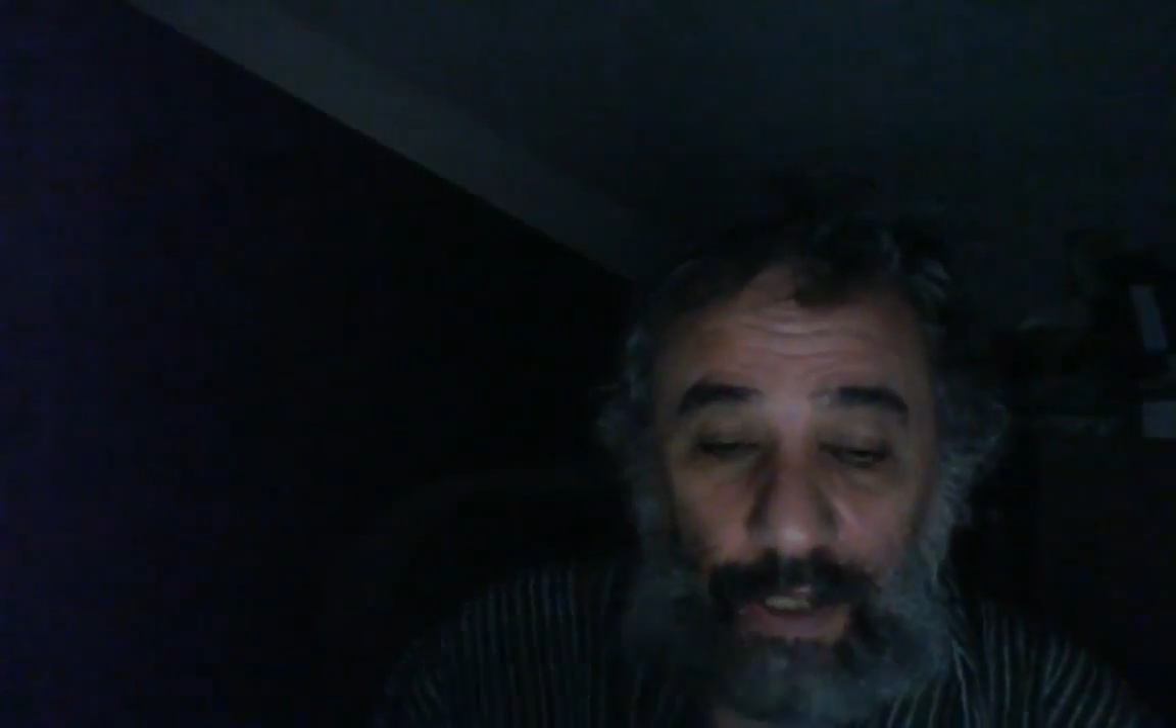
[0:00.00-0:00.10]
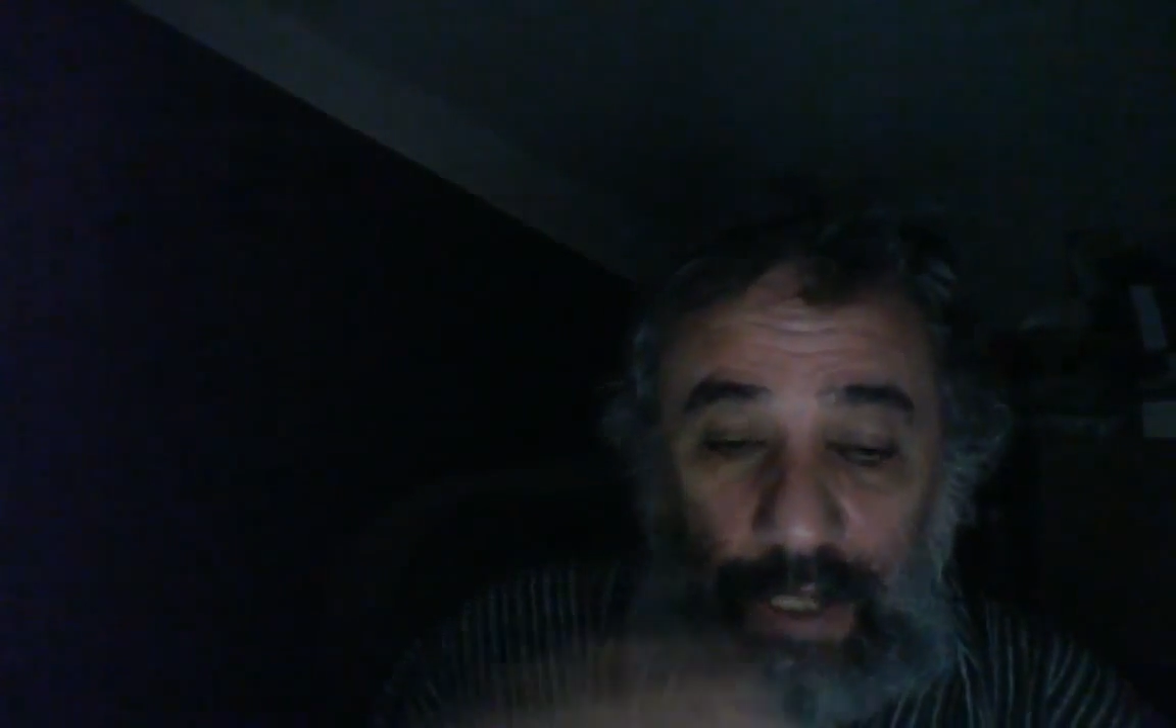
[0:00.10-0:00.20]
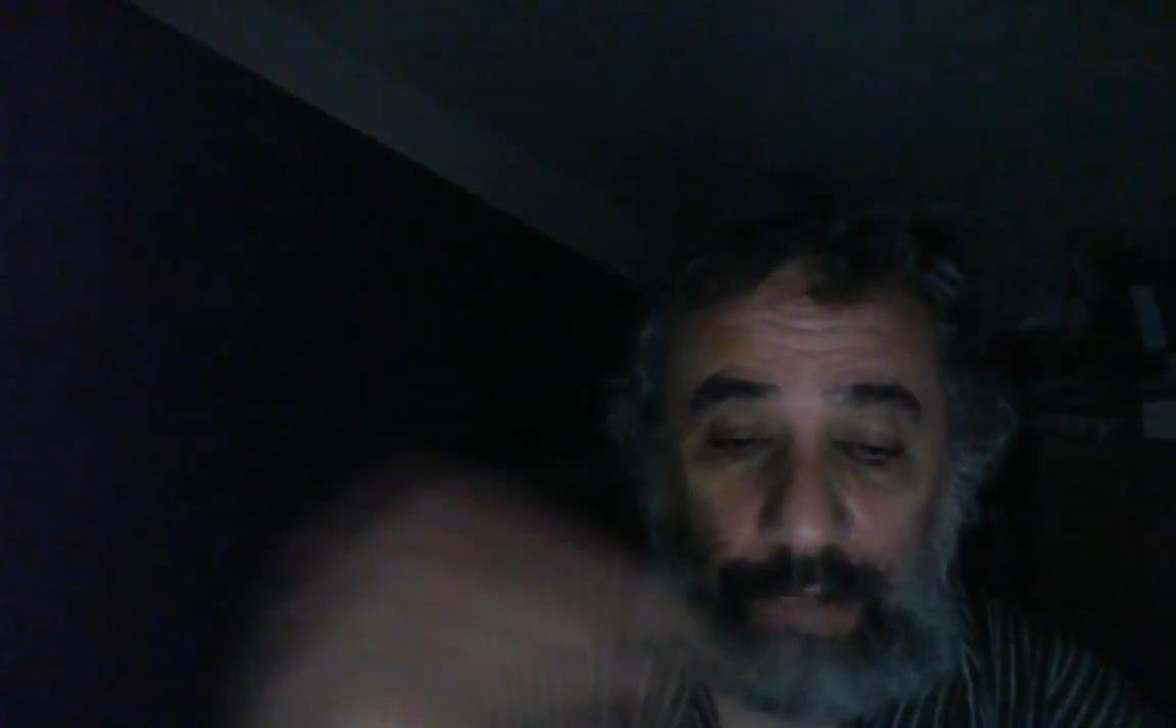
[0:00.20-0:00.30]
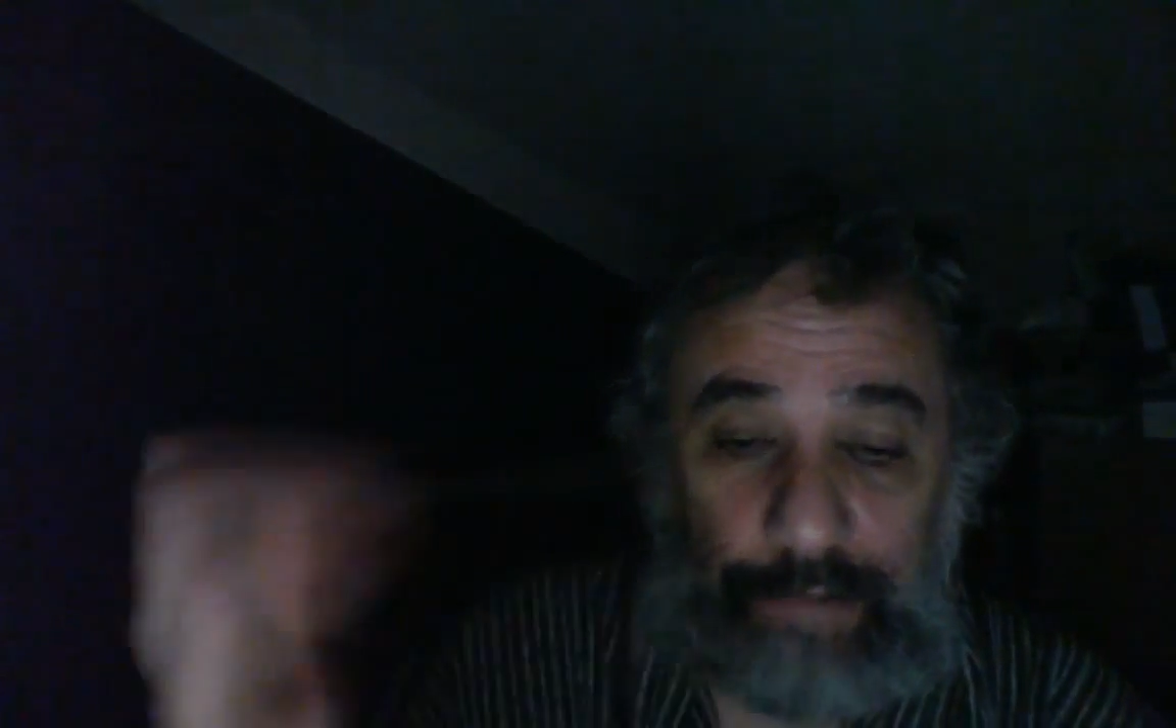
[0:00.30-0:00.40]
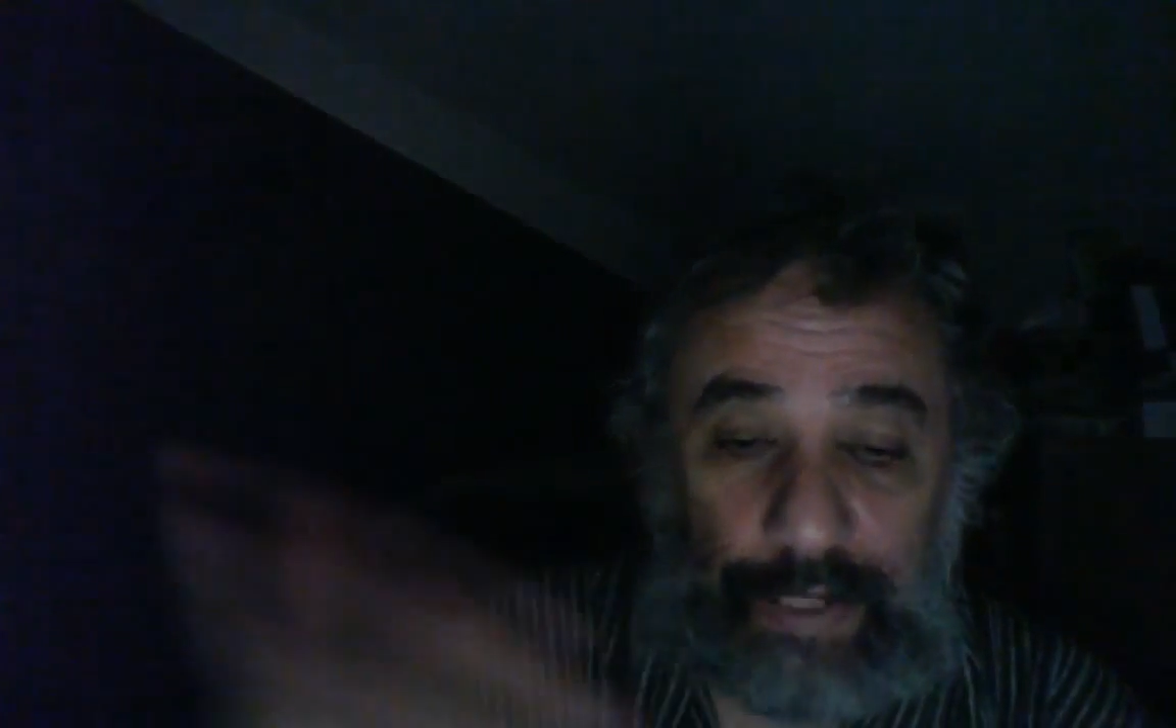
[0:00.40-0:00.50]

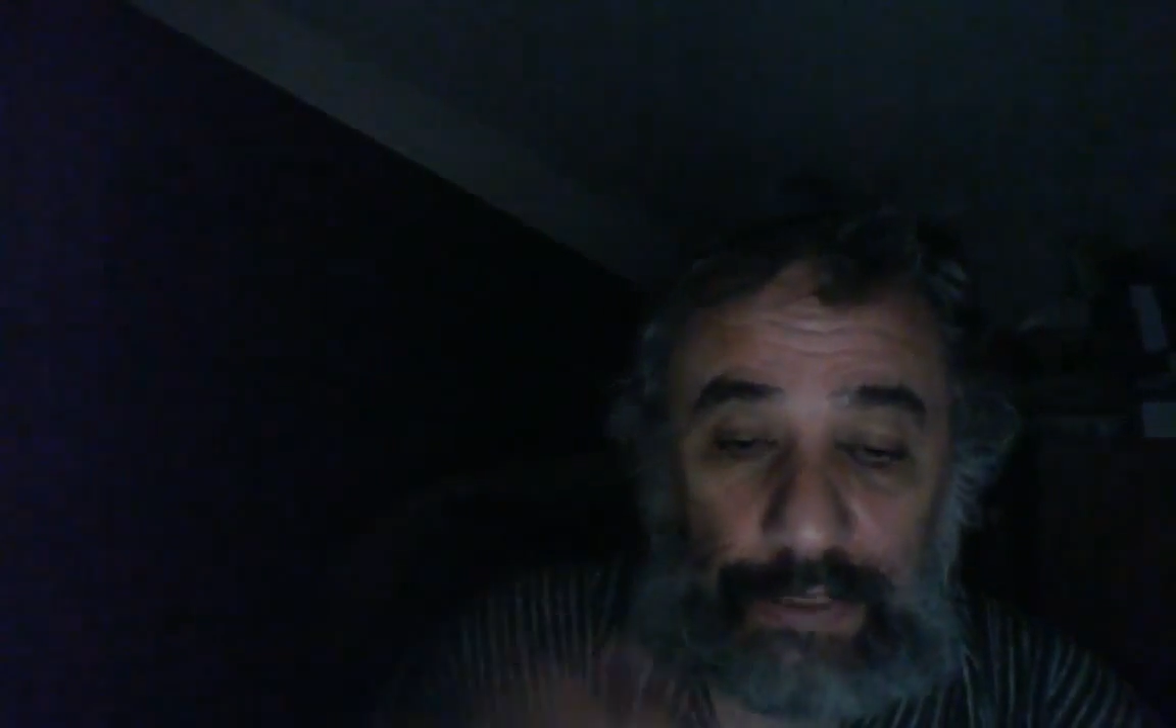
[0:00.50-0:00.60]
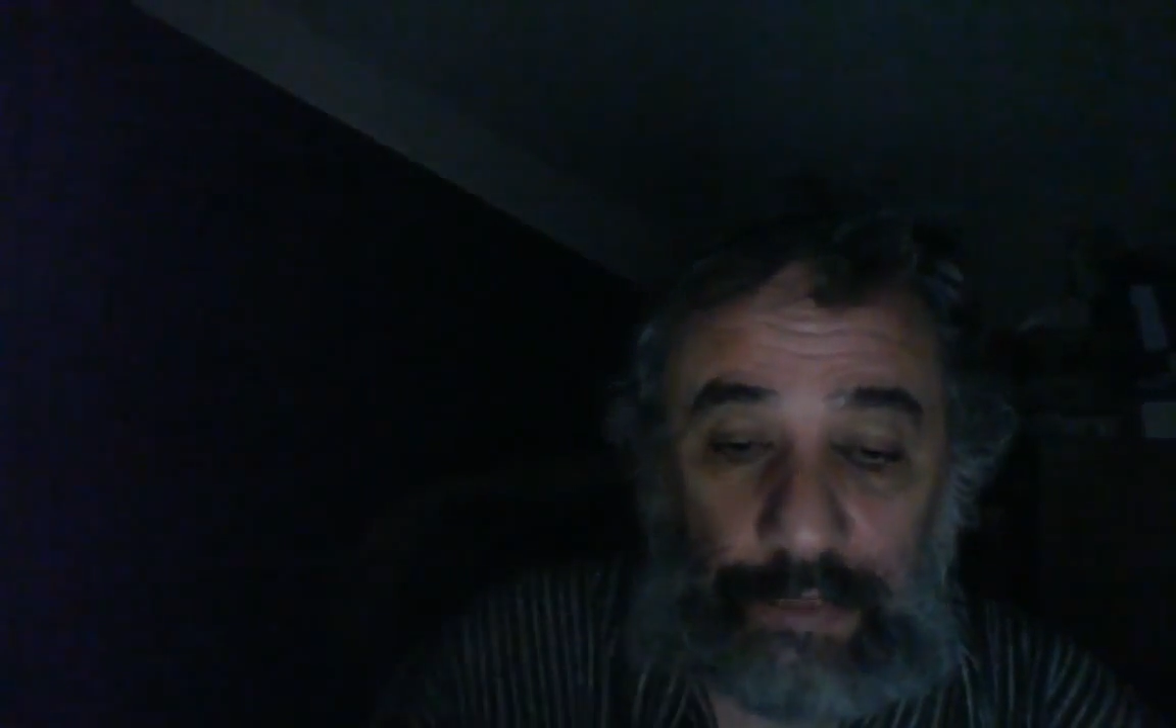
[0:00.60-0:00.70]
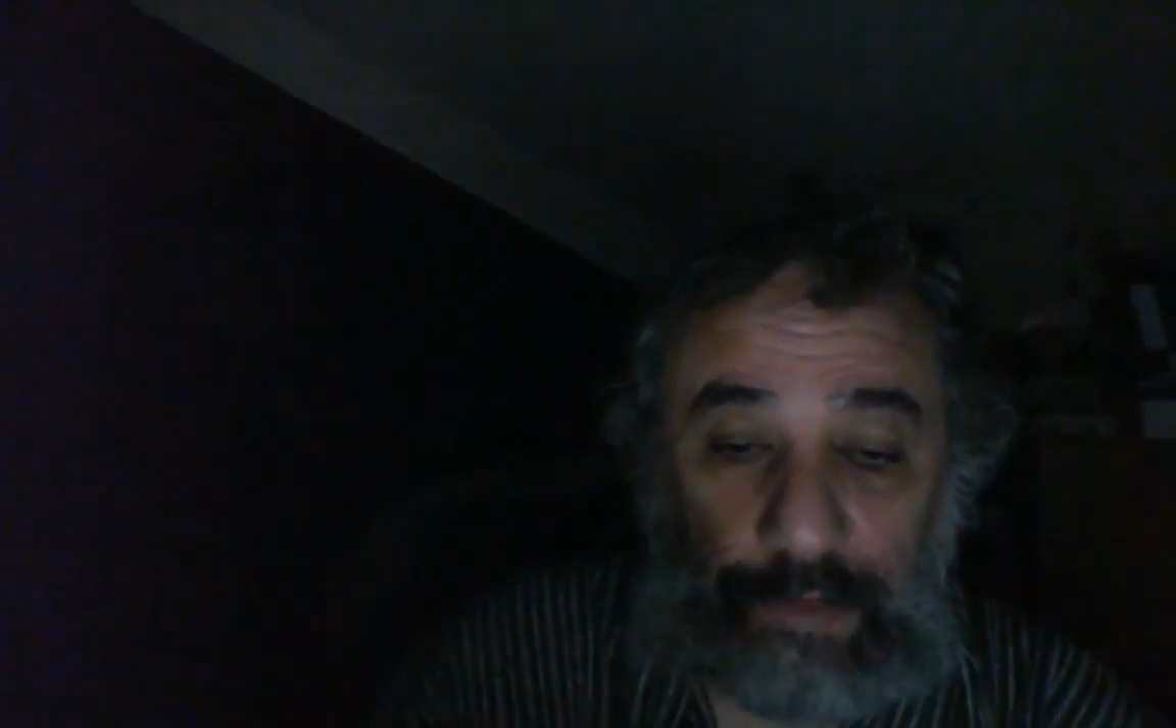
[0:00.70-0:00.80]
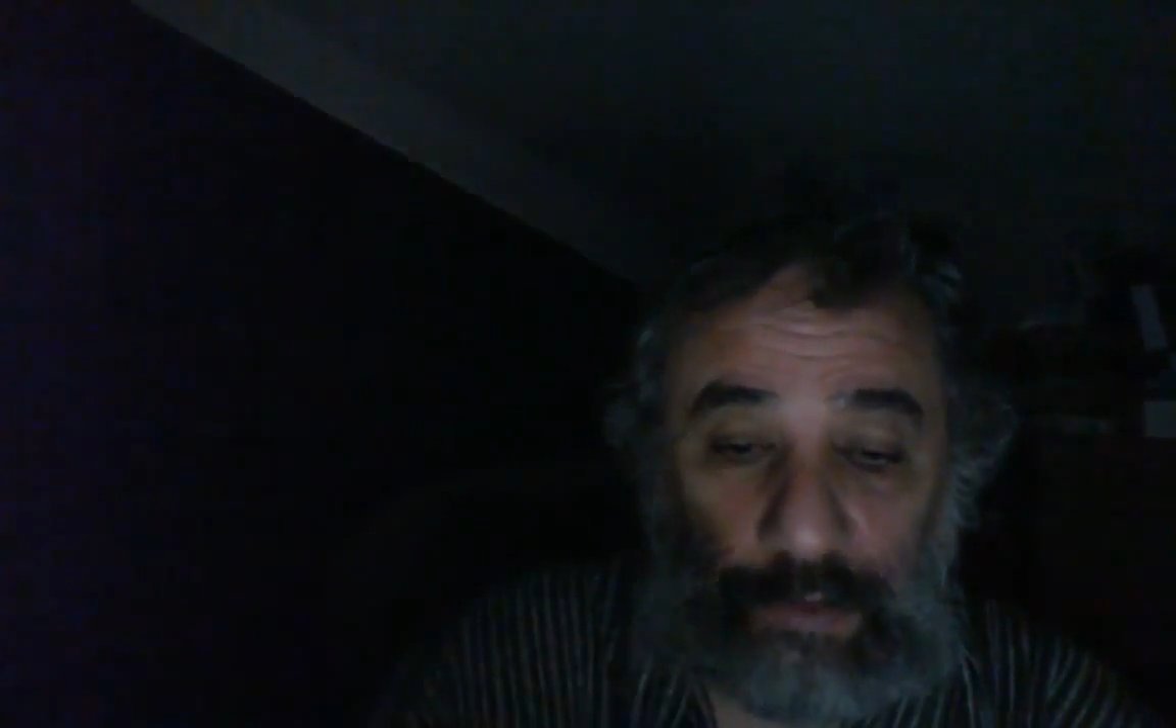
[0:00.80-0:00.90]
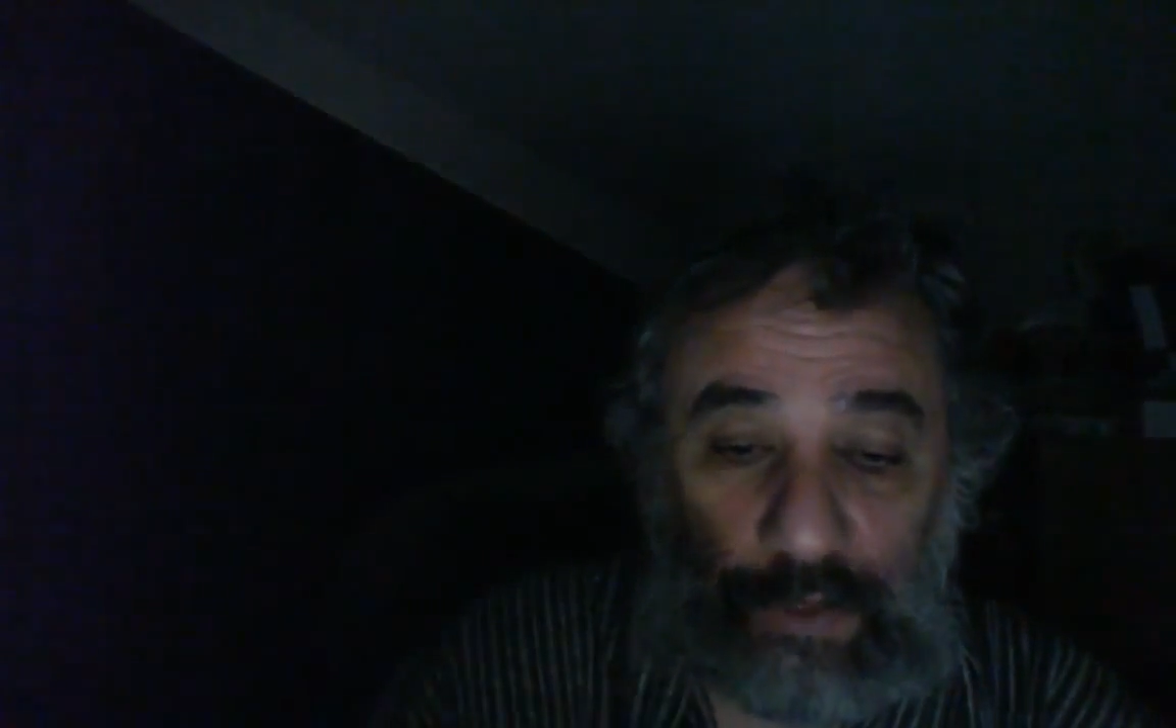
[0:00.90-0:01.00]
He re-interviewed